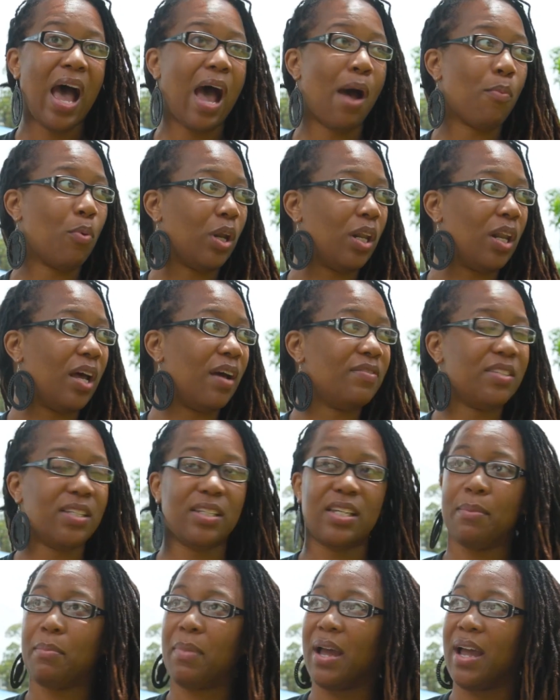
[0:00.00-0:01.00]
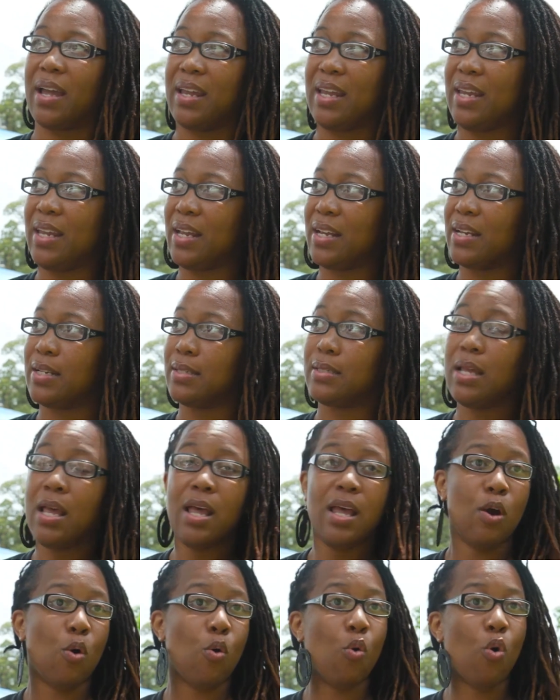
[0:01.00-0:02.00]
I would love to get my hands
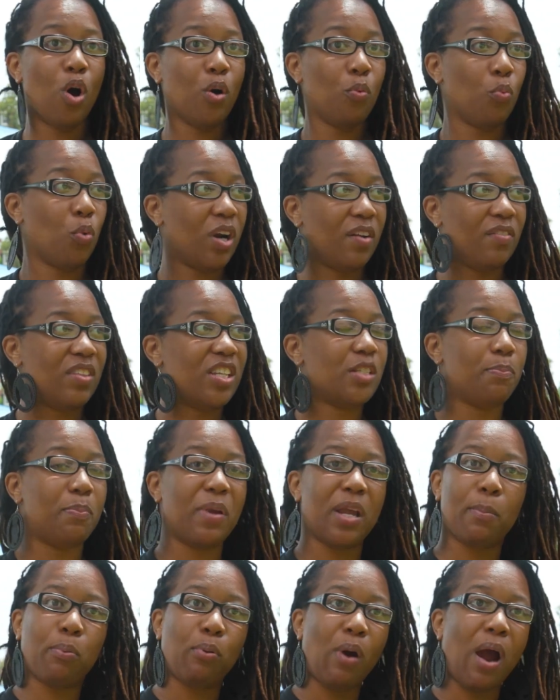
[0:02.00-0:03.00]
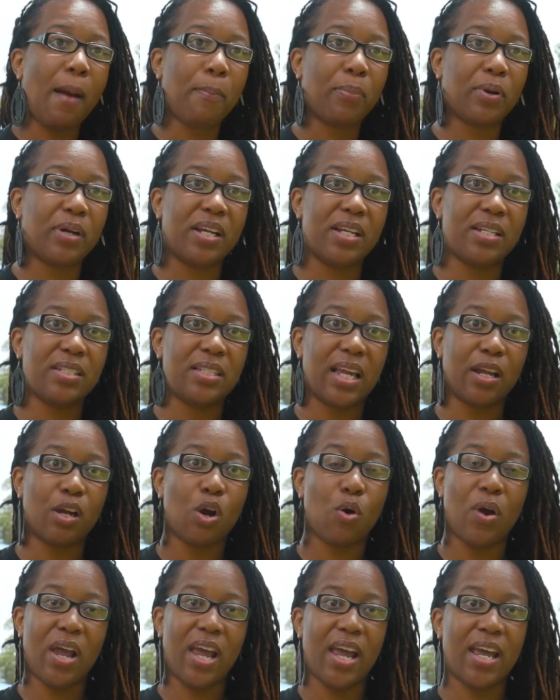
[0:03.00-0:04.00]
on one of these big properties and
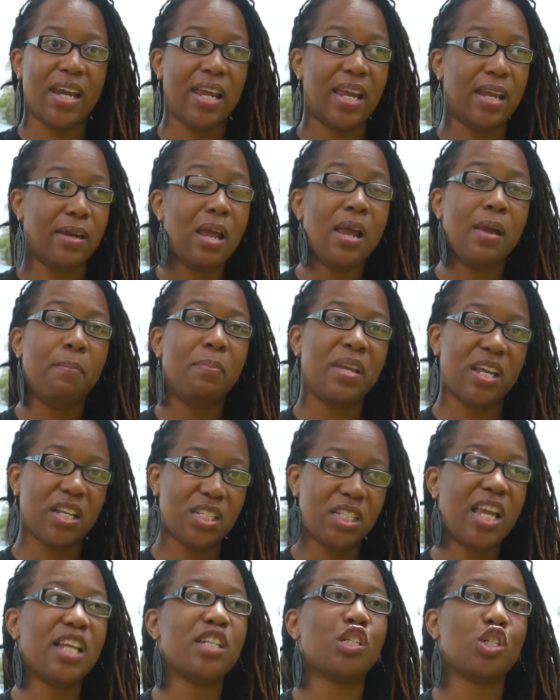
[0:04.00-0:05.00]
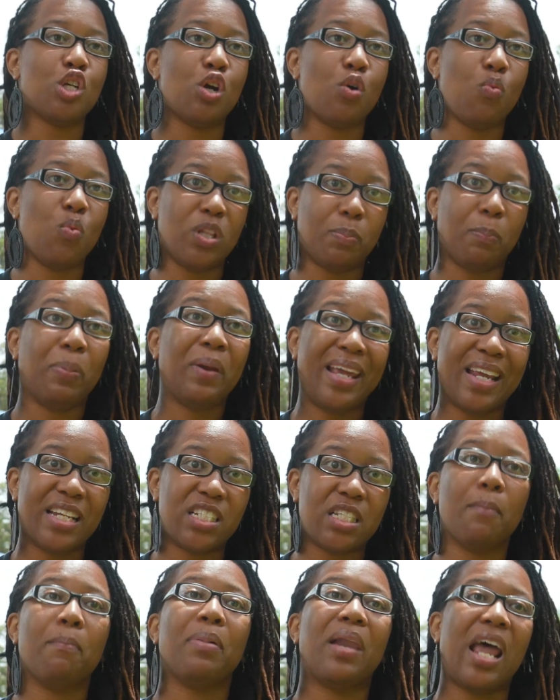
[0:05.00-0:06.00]
go ahead and be intentional with
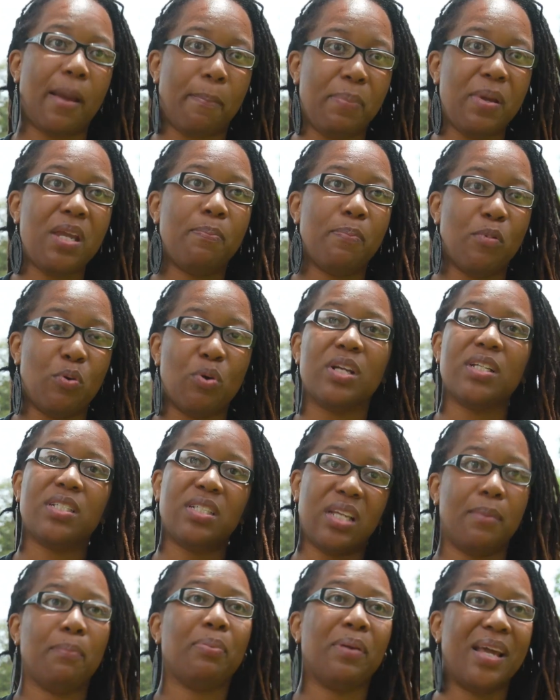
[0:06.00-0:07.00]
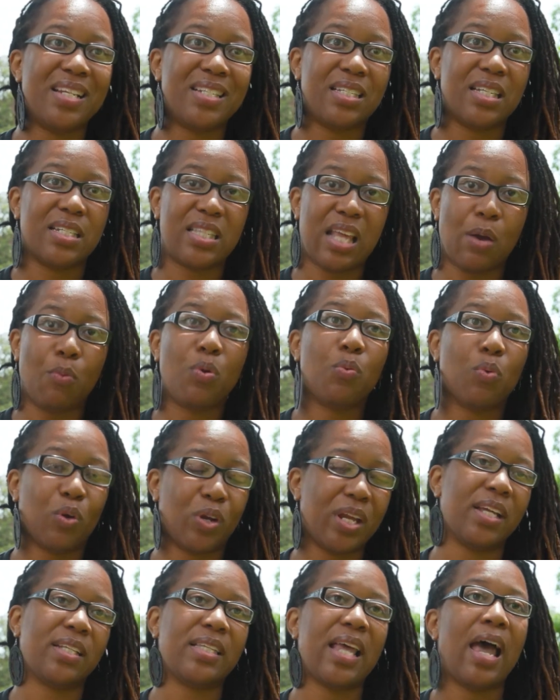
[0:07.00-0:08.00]
planting black people in the same places that we were
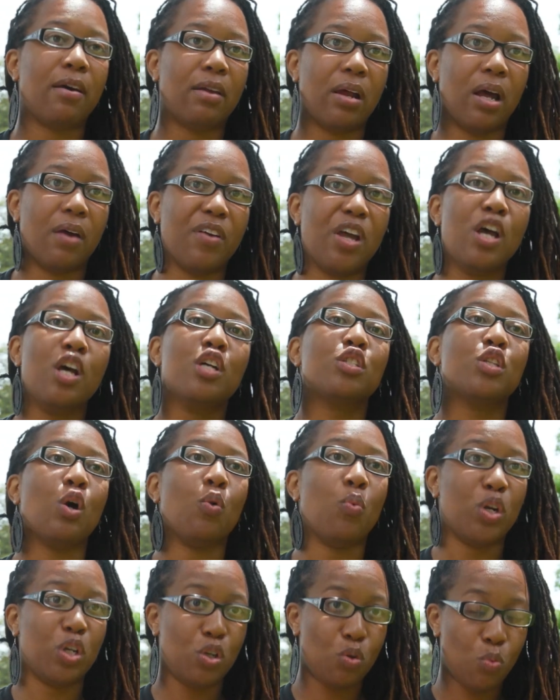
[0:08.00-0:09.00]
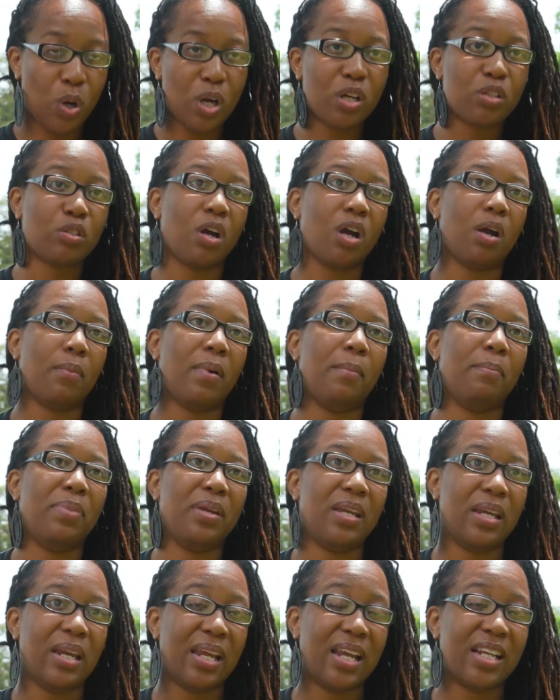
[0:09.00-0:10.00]
kicked out of. So when you want to talk about
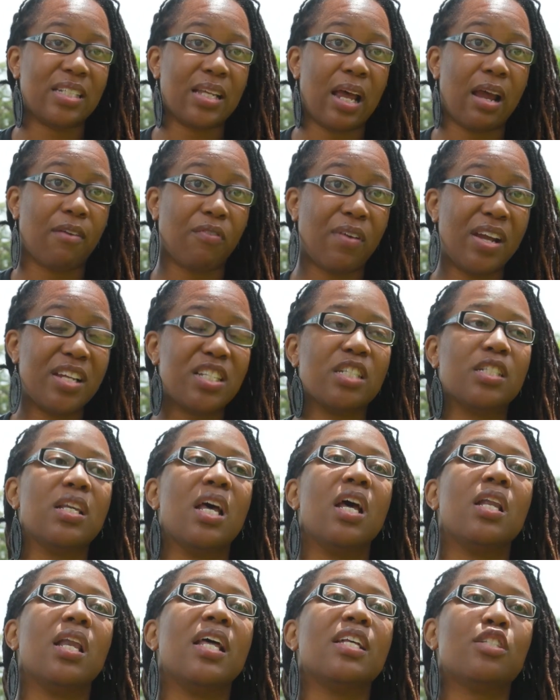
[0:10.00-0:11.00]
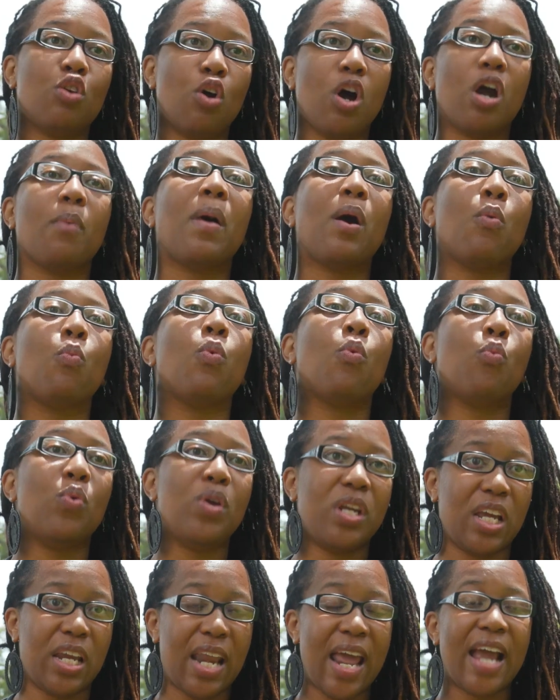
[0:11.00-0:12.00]
being anti-racist, let's talk about what we
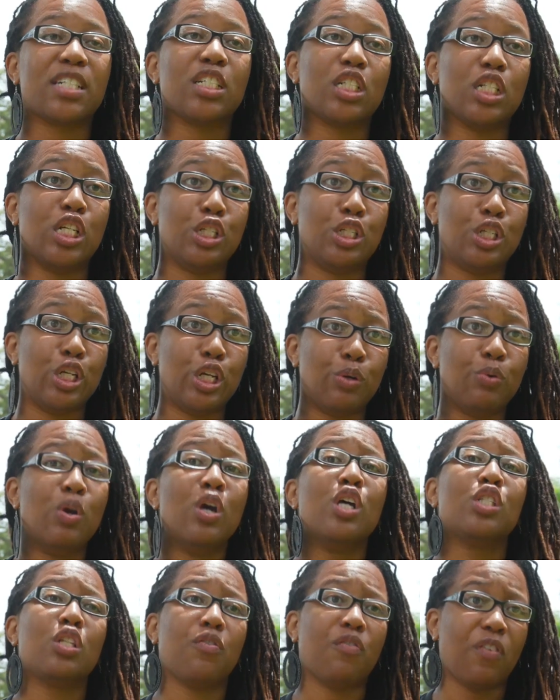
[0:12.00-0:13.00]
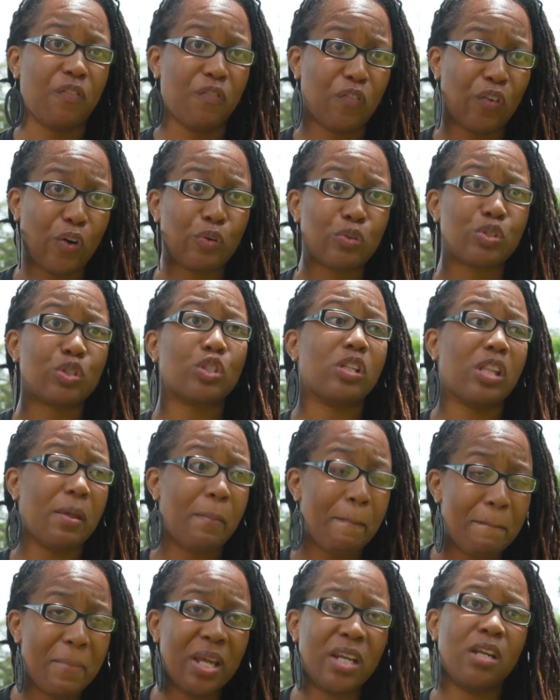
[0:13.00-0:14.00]
can actually do to reverse the
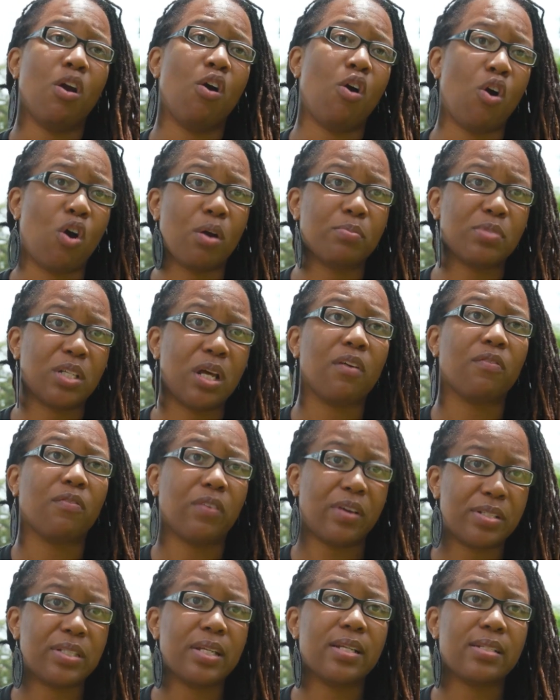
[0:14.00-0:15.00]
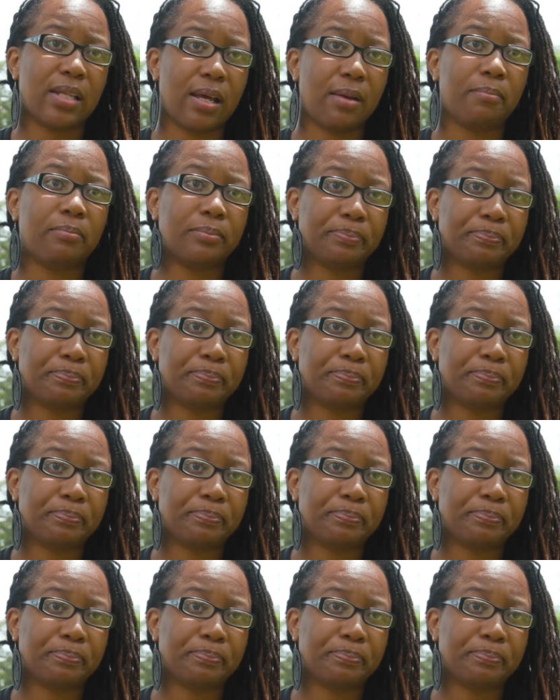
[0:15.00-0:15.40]
many harms of racism.